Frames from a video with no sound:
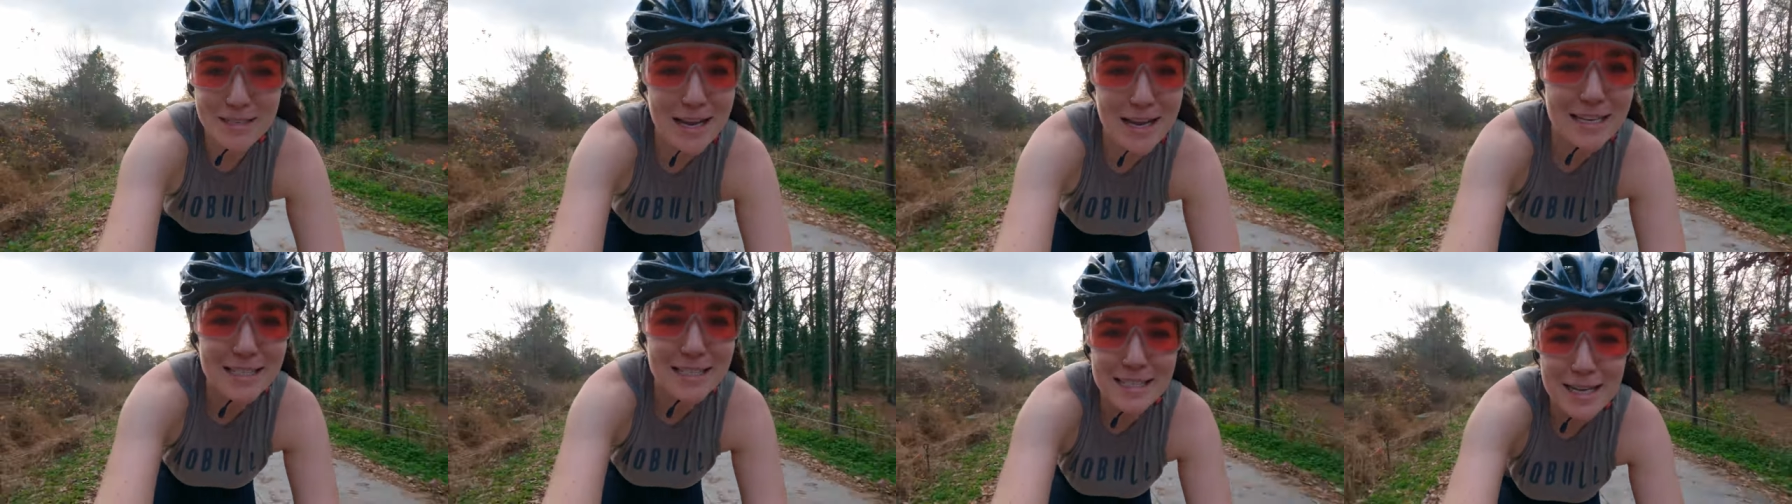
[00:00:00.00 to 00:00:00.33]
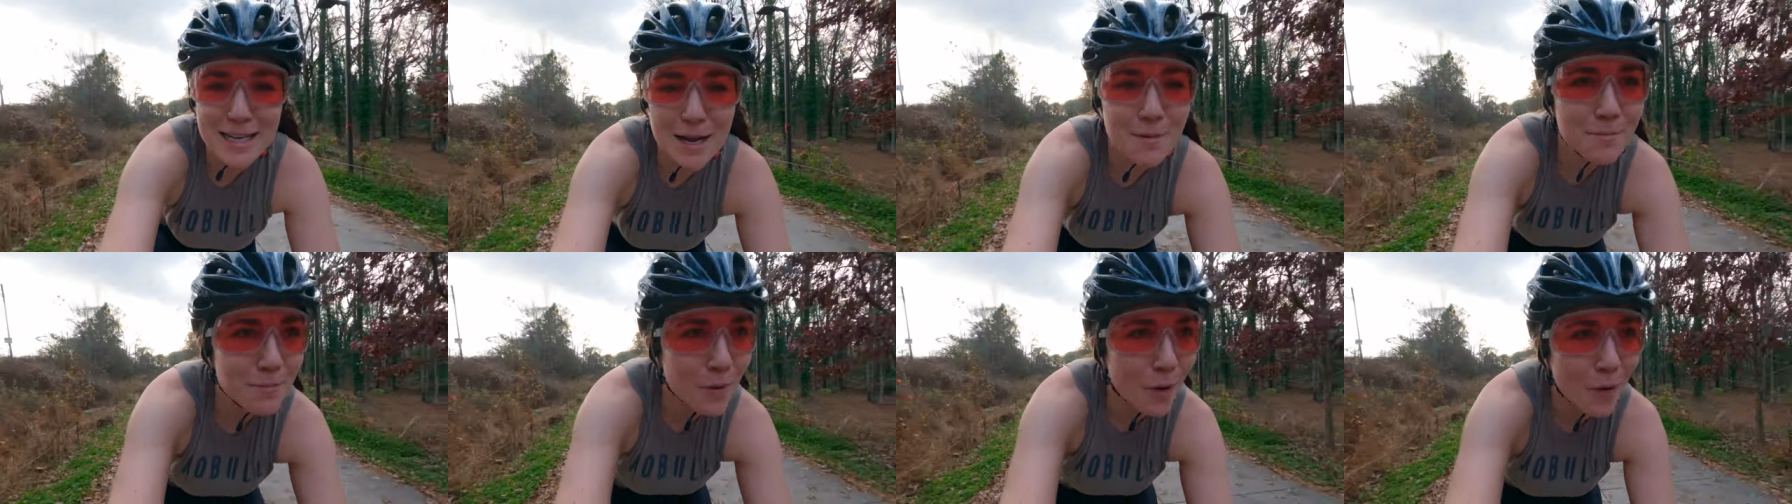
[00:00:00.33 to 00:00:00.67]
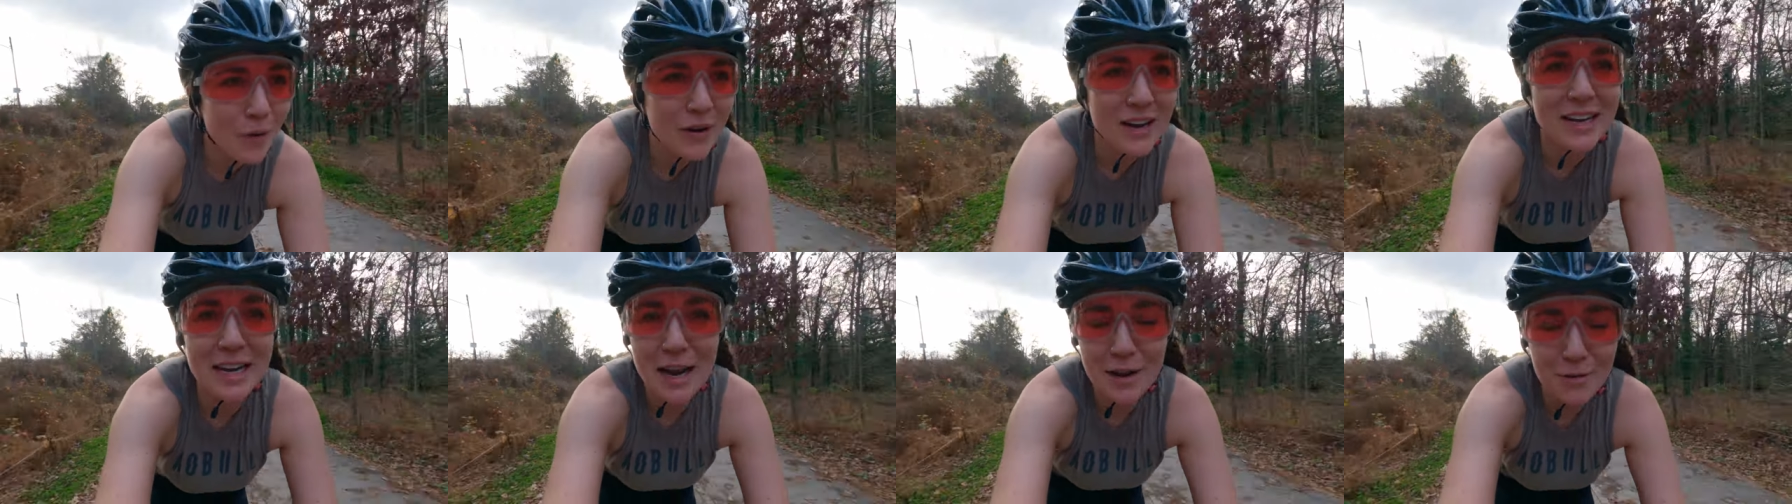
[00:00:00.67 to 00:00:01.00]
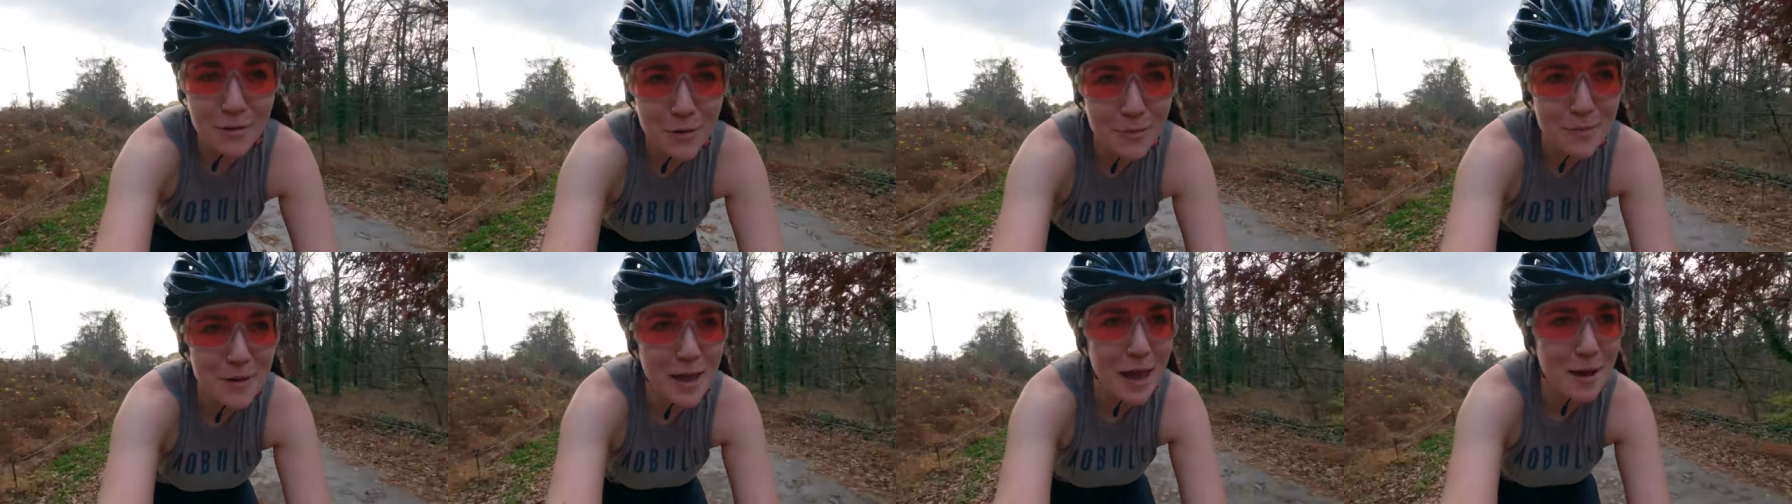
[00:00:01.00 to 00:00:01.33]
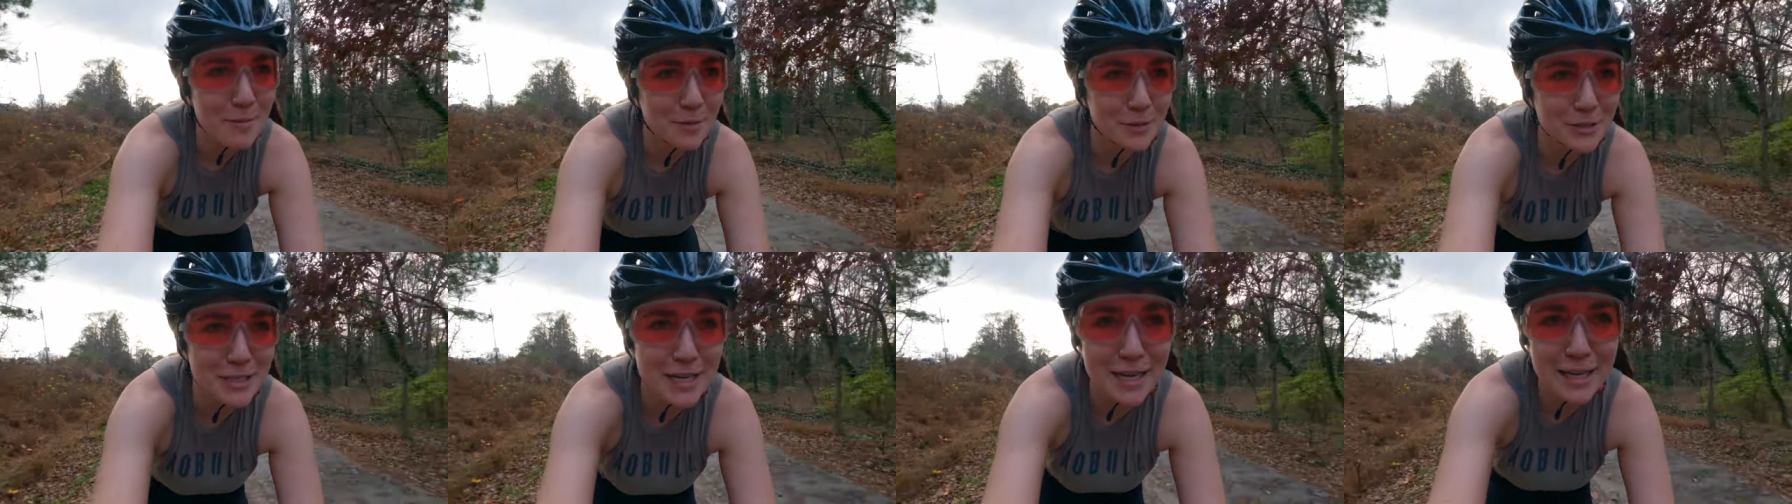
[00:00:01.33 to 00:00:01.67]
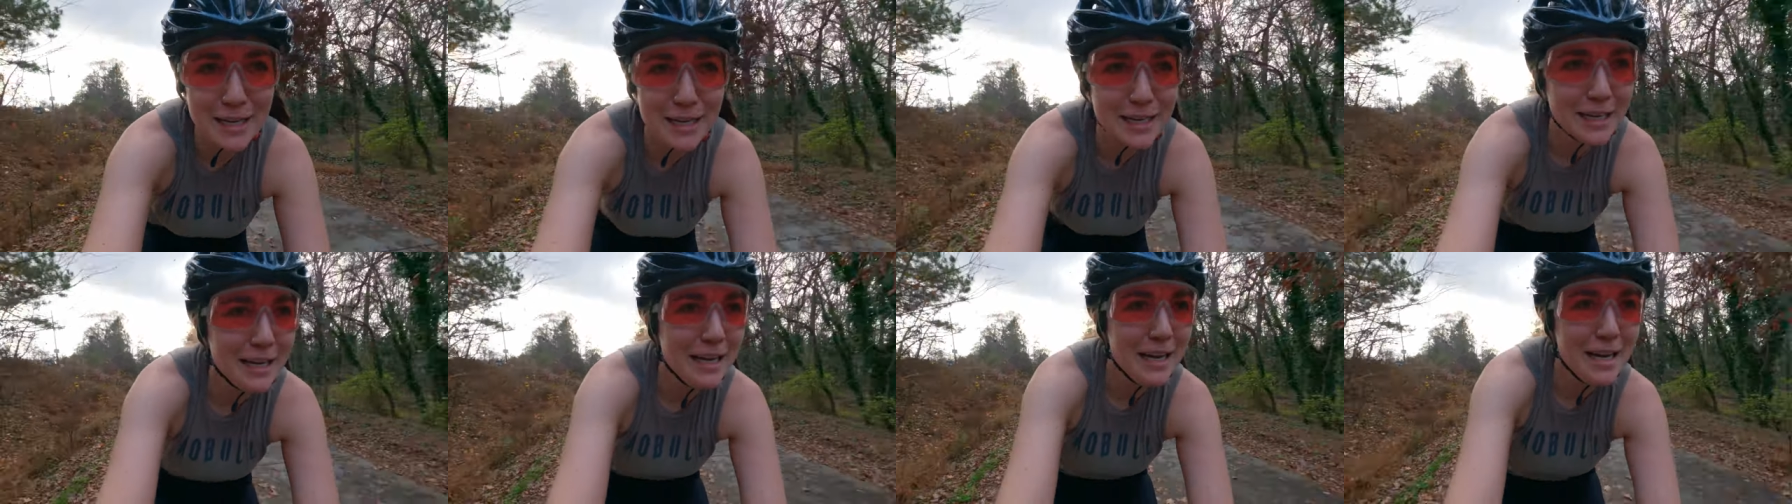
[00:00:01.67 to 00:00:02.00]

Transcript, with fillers: at some point I will be able to